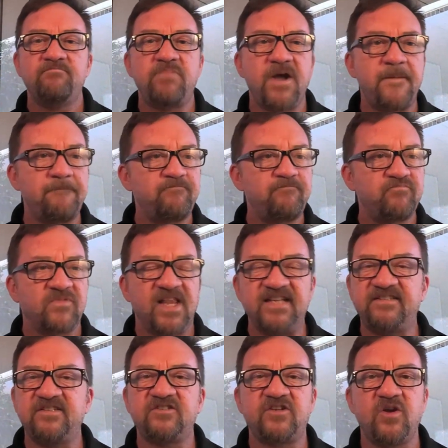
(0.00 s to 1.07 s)
But
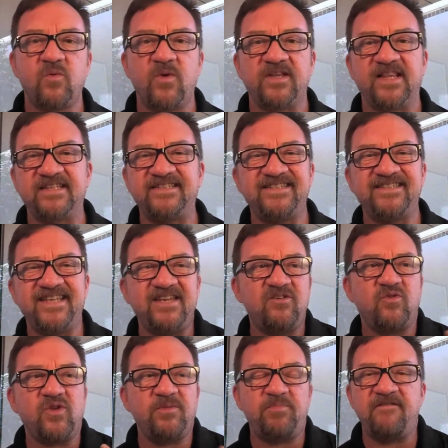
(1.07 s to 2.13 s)
let's just go one. Let's just say
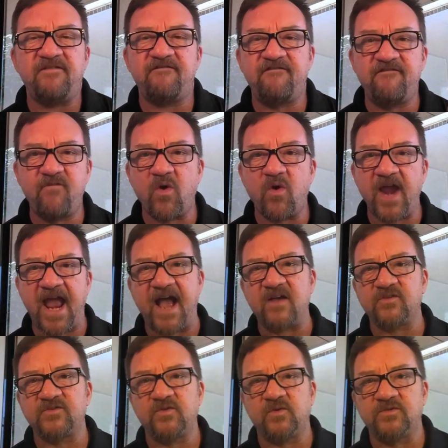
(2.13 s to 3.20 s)
you're only putting 4
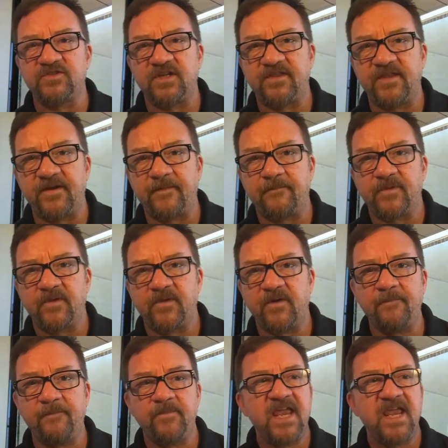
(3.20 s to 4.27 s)
households on there,
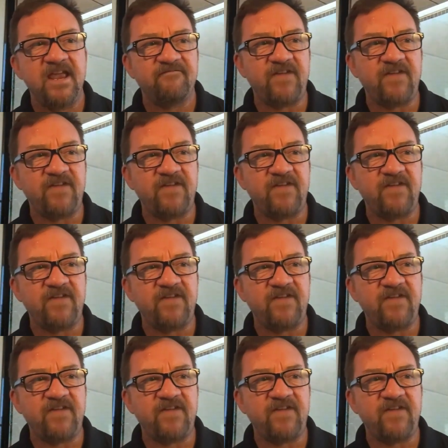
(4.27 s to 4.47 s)
all right?